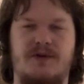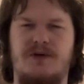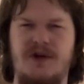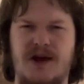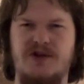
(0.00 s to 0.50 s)
so you
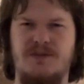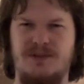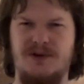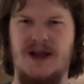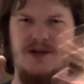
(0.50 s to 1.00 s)
can actually
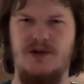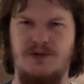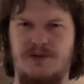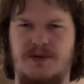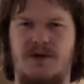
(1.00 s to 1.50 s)
blend
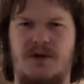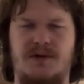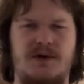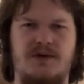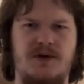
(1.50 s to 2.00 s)
those results.
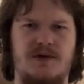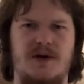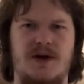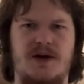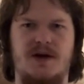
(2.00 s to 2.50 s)
So you can
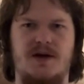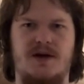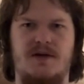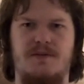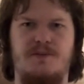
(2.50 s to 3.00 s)

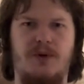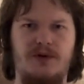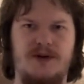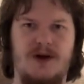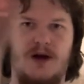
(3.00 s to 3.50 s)

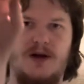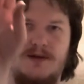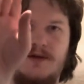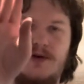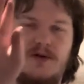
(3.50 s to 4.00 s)
bolt it
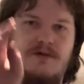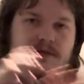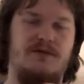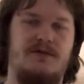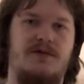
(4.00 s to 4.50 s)
onto your
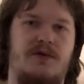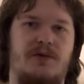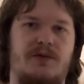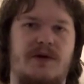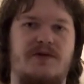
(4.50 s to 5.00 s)
full
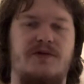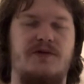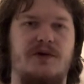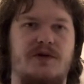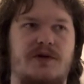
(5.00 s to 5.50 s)

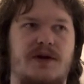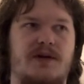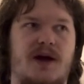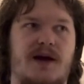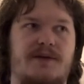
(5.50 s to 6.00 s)
renderer and
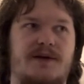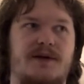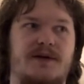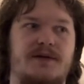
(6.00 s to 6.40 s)
not have to